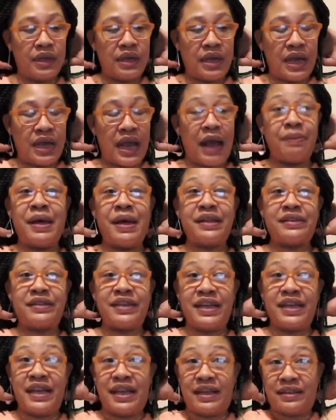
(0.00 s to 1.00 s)
I'm not
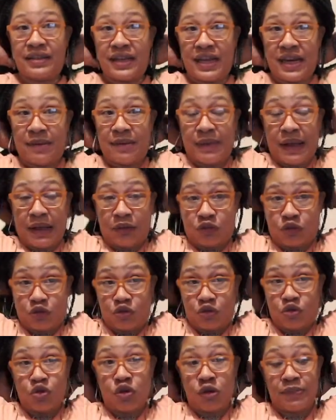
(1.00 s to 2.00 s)
saying they saying about you.
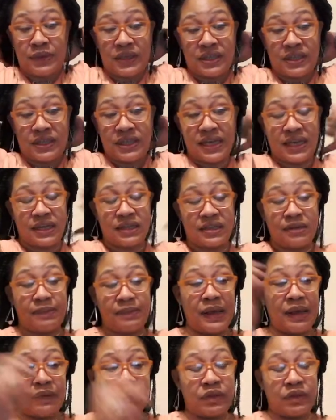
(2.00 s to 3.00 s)
You could be saying this
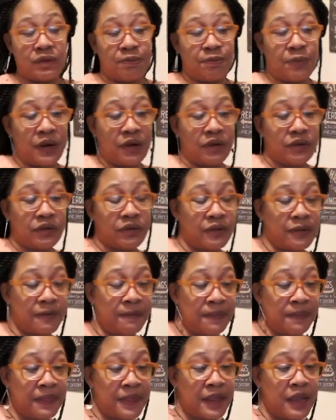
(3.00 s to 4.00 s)
about this person.
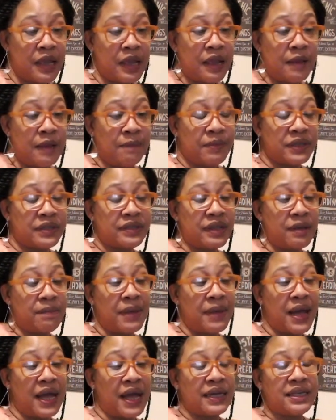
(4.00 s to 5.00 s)
But
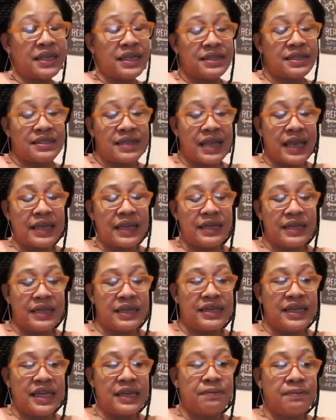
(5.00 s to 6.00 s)
somebody is taking a
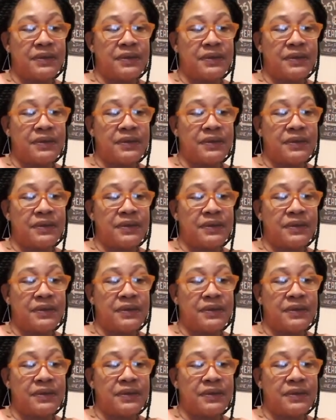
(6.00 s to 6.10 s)
deep